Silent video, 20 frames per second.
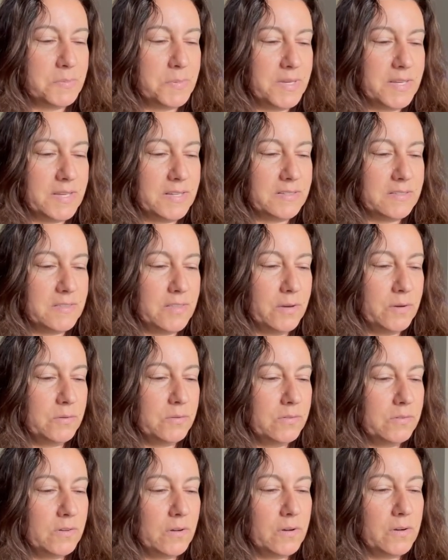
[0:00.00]
because
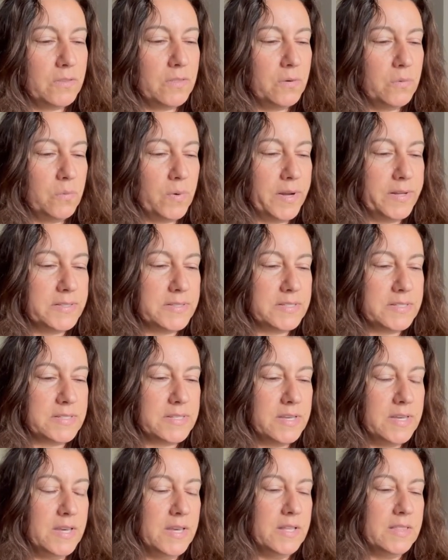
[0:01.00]
those are the ones
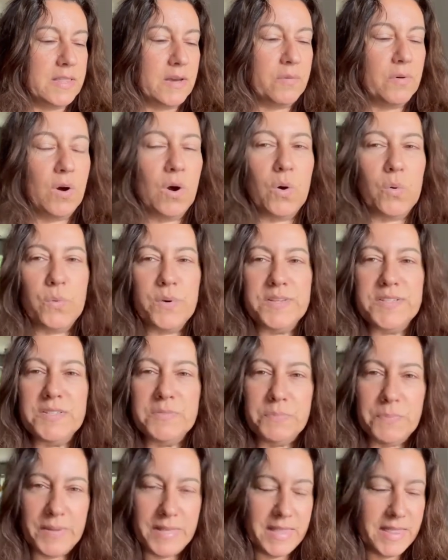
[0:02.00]
that will always
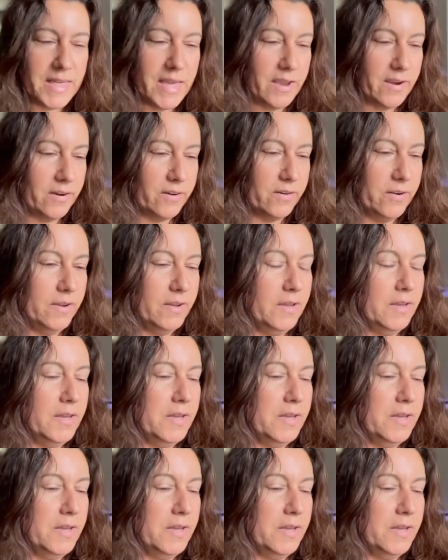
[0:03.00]
be there.